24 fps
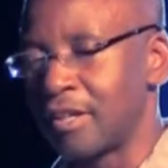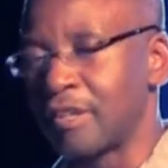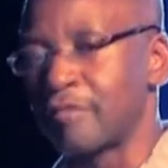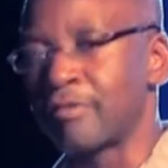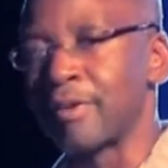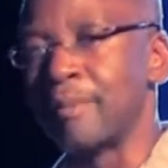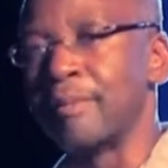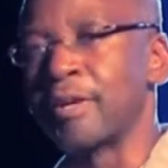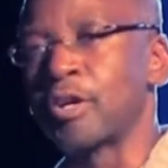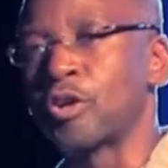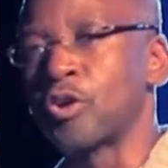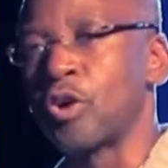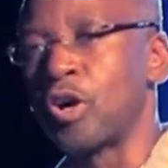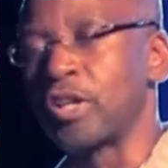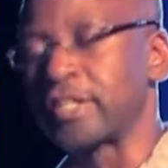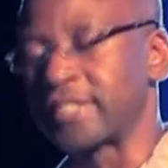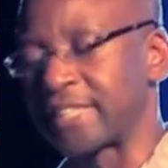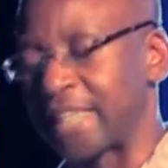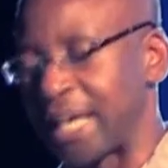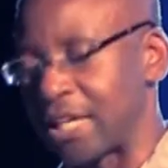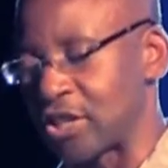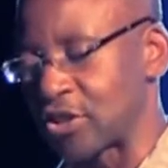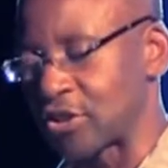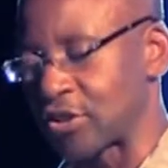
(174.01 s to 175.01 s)
from a
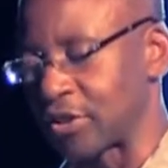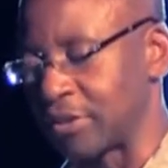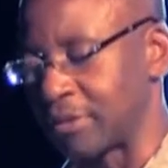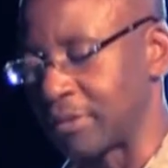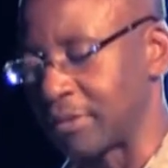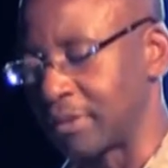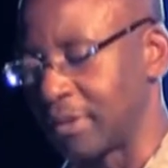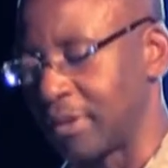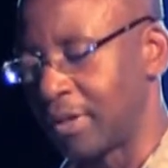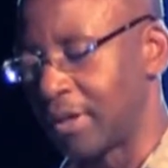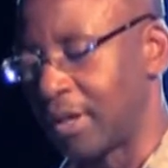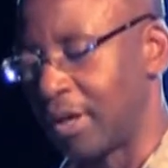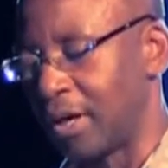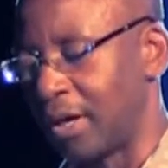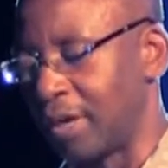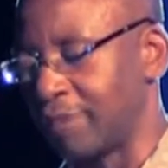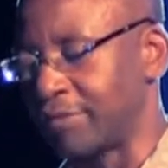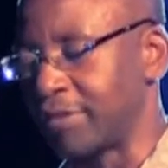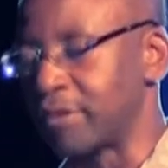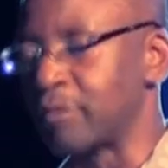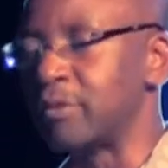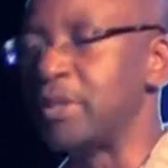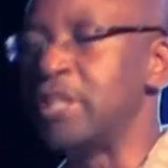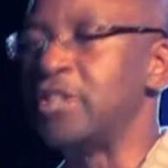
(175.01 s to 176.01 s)
cross-section of
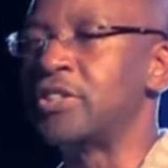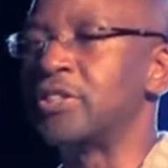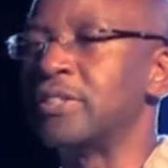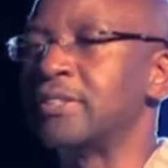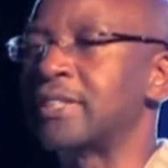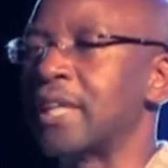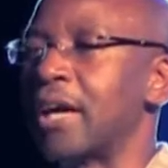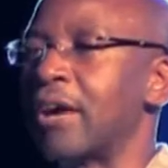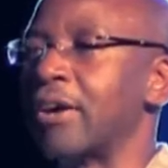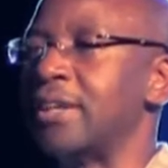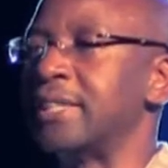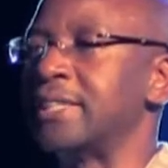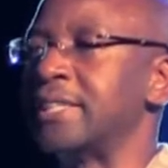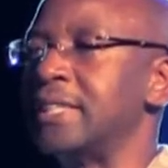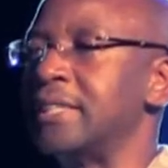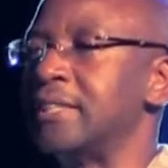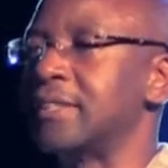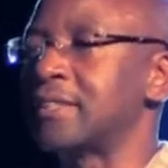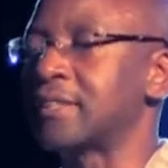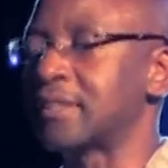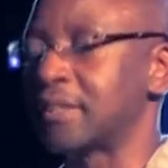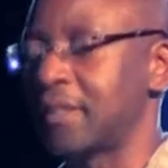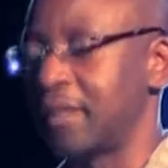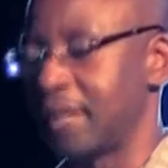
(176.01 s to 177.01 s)
the region's
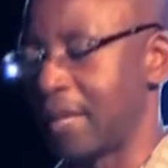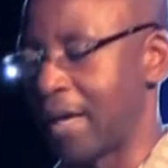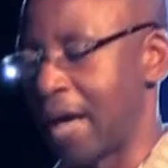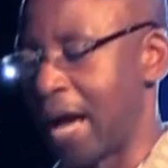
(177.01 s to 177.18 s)
artists